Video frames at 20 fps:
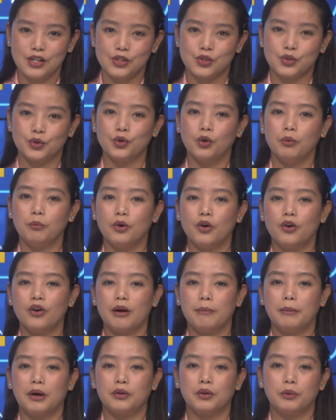To know more
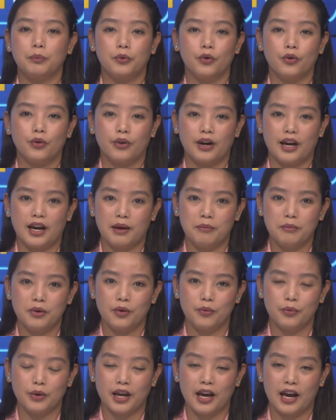about the program,
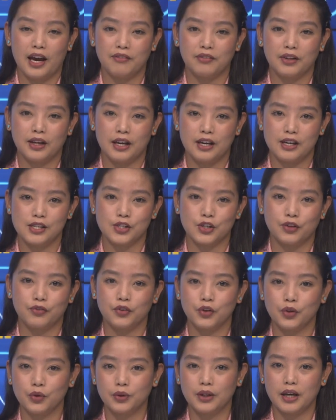we have the head
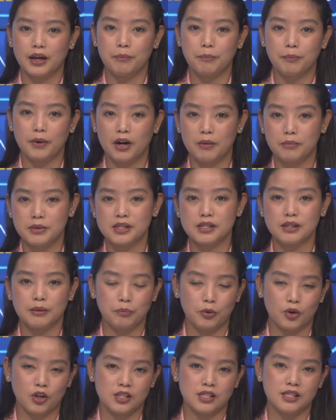of Youth Empowerment
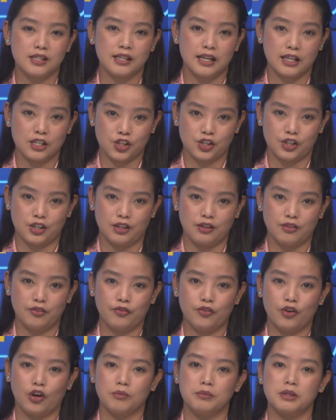Support section
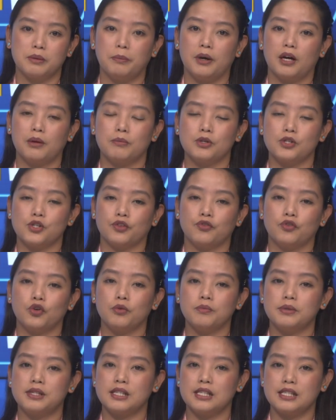from Department of
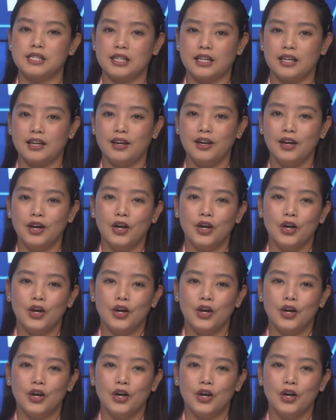Home CTA,